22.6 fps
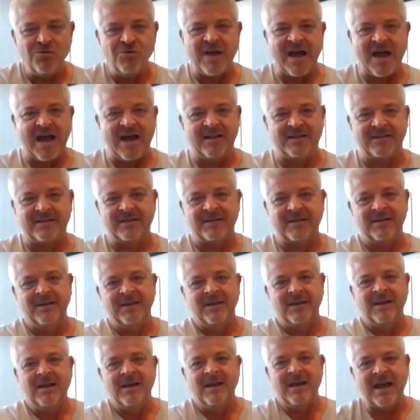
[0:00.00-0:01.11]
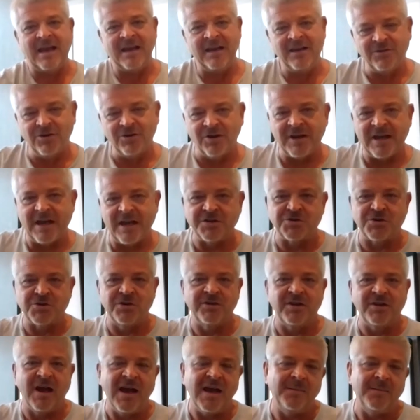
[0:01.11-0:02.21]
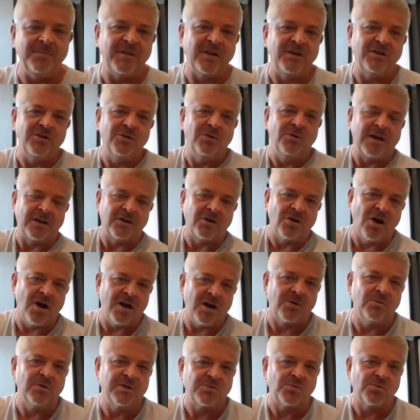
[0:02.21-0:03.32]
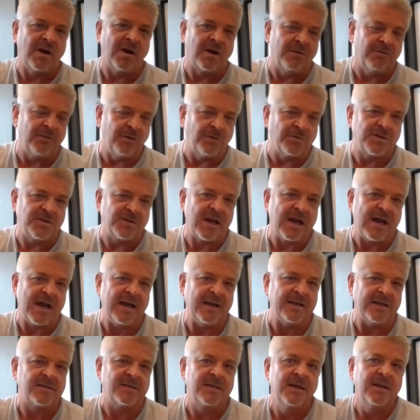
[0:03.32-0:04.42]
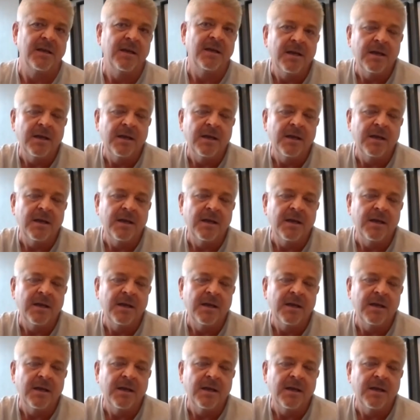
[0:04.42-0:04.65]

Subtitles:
He knew that. And he took extra time to do it. And Connor was one of those guys.